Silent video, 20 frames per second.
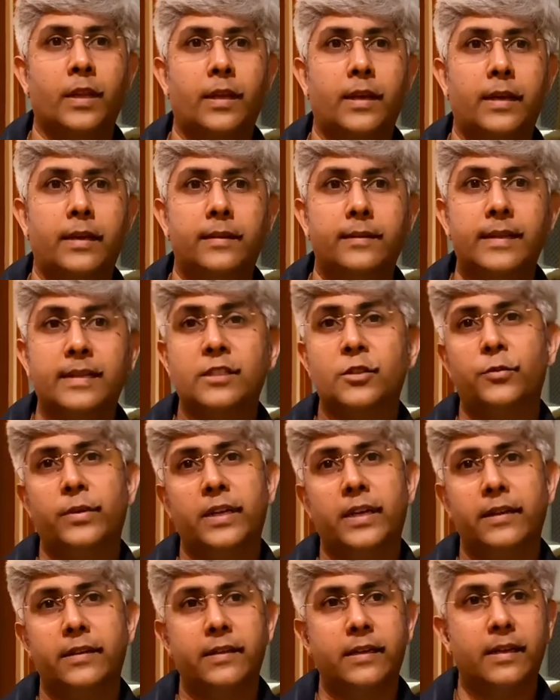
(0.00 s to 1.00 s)
And that's when
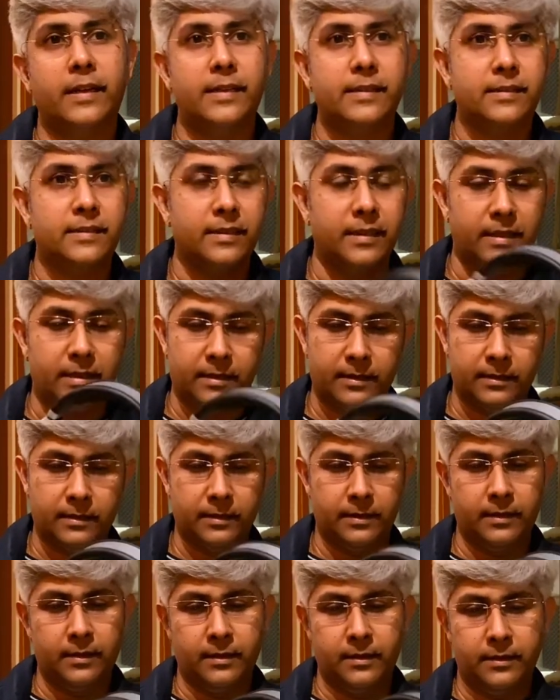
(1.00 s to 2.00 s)
I realized that
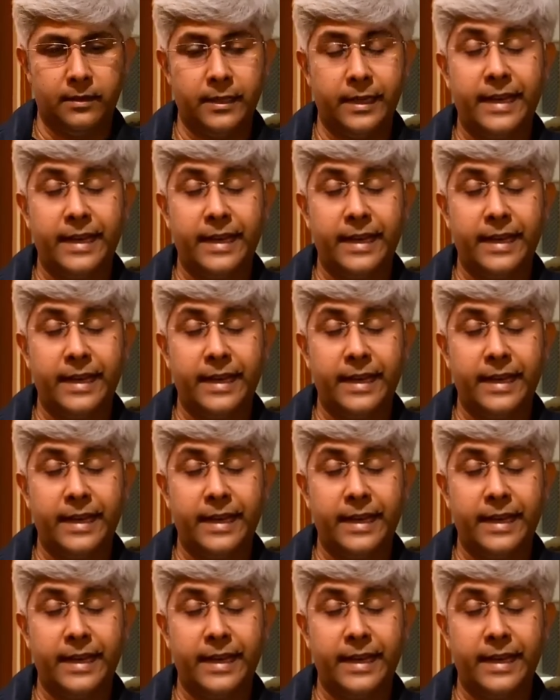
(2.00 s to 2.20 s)
the